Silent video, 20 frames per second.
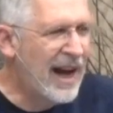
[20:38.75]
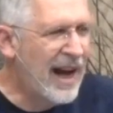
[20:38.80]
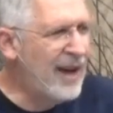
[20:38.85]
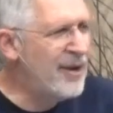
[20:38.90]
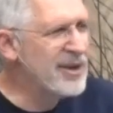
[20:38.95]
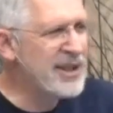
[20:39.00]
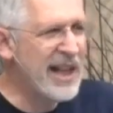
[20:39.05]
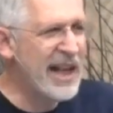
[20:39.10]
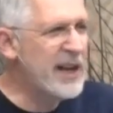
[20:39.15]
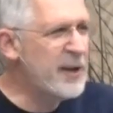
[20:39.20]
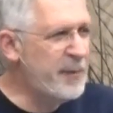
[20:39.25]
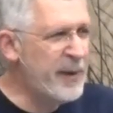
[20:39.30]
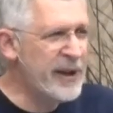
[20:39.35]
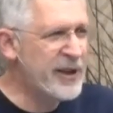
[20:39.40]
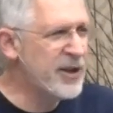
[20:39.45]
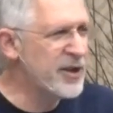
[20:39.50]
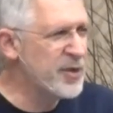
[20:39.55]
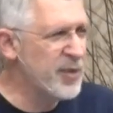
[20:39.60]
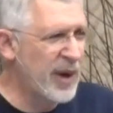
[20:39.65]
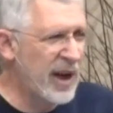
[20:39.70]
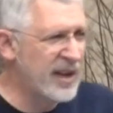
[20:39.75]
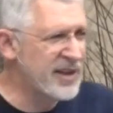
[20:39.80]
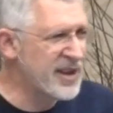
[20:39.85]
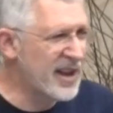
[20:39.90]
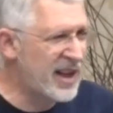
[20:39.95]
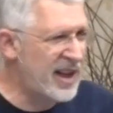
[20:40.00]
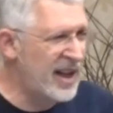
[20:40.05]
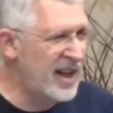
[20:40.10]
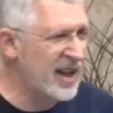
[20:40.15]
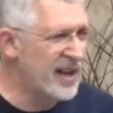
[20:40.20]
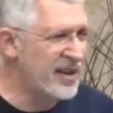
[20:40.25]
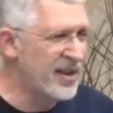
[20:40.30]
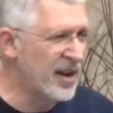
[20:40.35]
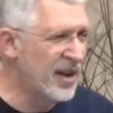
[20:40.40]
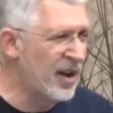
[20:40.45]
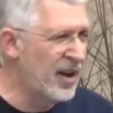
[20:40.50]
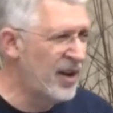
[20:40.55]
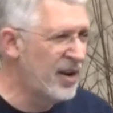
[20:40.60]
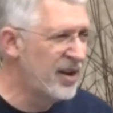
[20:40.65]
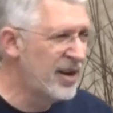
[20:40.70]
I always liked pictures when I was a kid, you
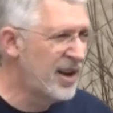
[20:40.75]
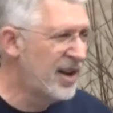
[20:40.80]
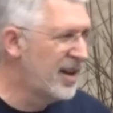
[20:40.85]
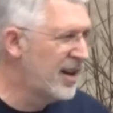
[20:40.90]
know.